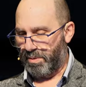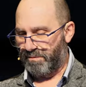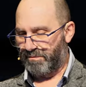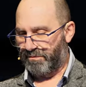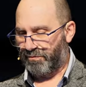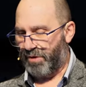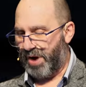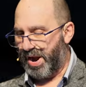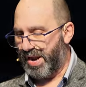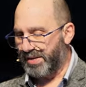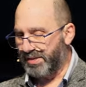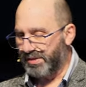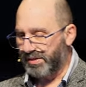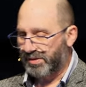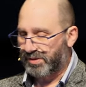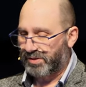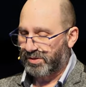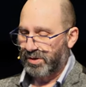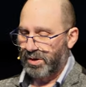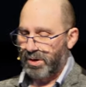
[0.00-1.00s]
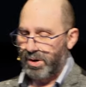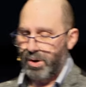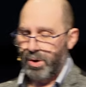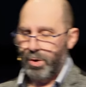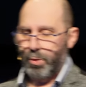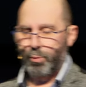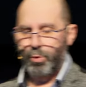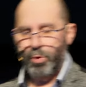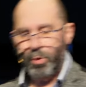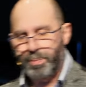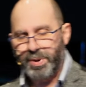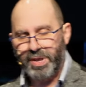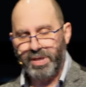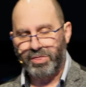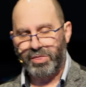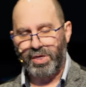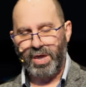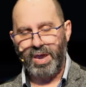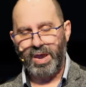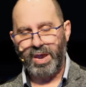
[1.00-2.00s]
Friends will be
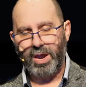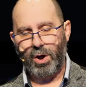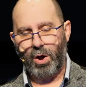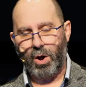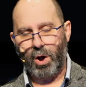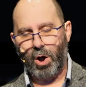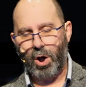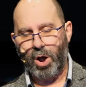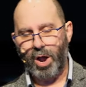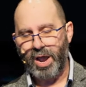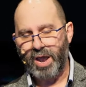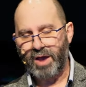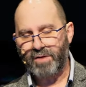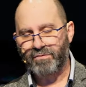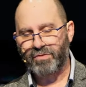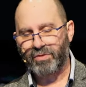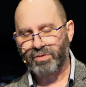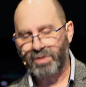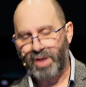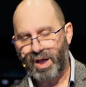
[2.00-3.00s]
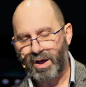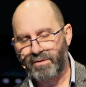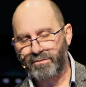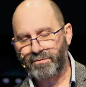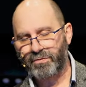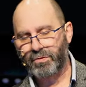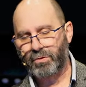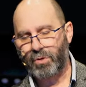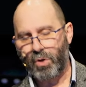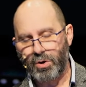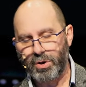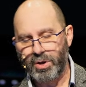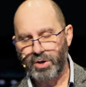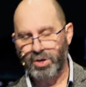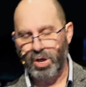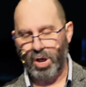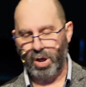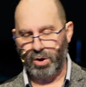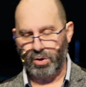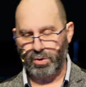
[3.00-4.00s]
there I have loved long
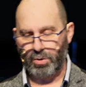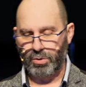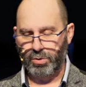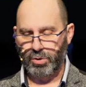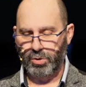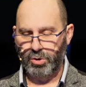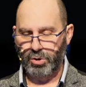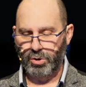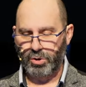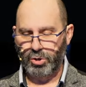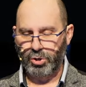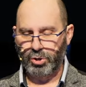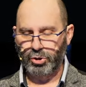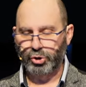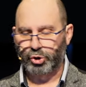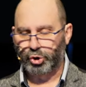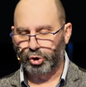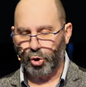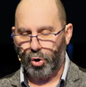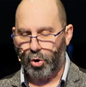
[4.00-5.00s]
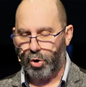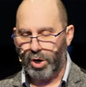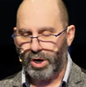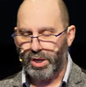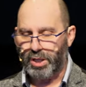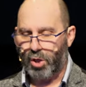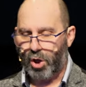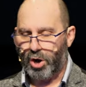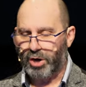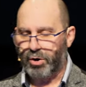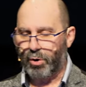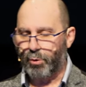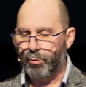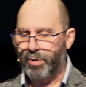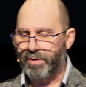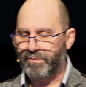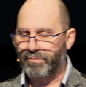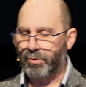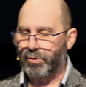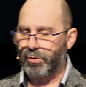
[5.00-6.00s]
ago. Joy like a
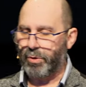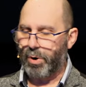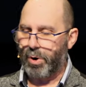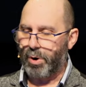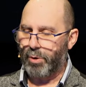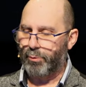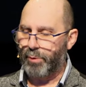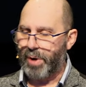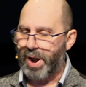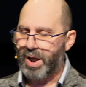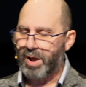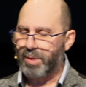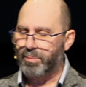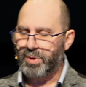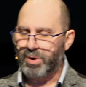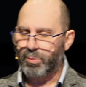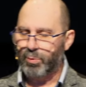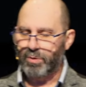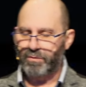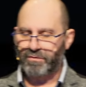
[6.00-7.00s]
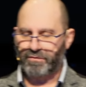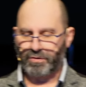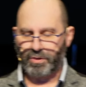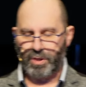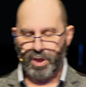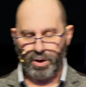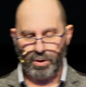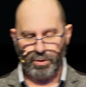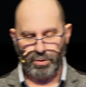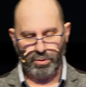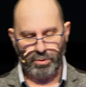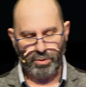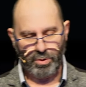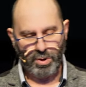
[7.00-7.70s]
river around me will flow.